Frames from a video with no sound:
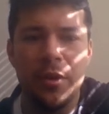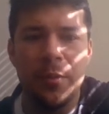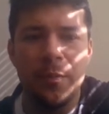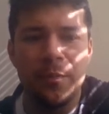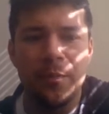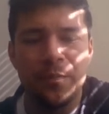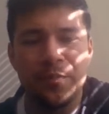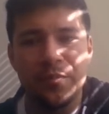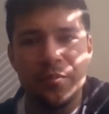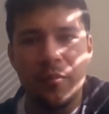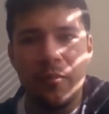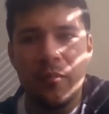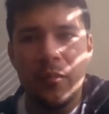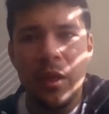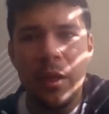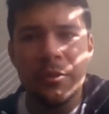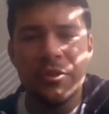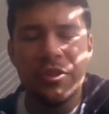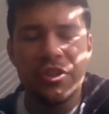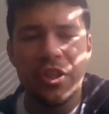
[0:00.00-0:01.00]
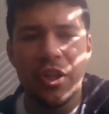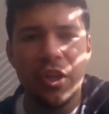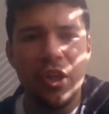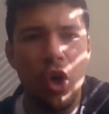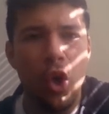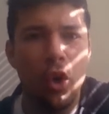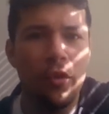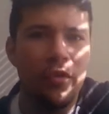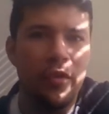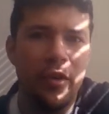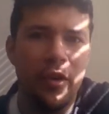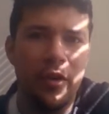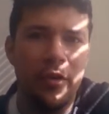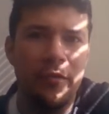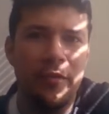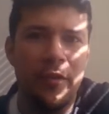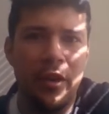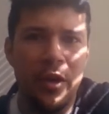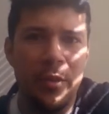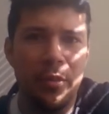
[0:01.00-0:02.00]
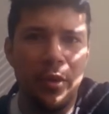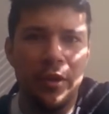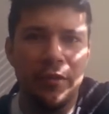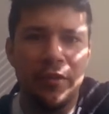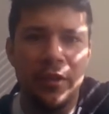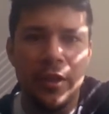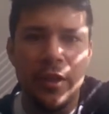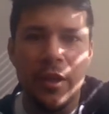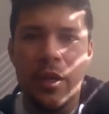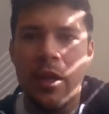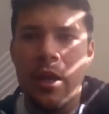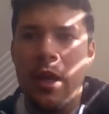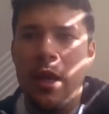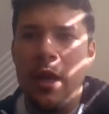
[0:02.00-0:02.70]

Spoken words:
you. Just going to go over it very briefly.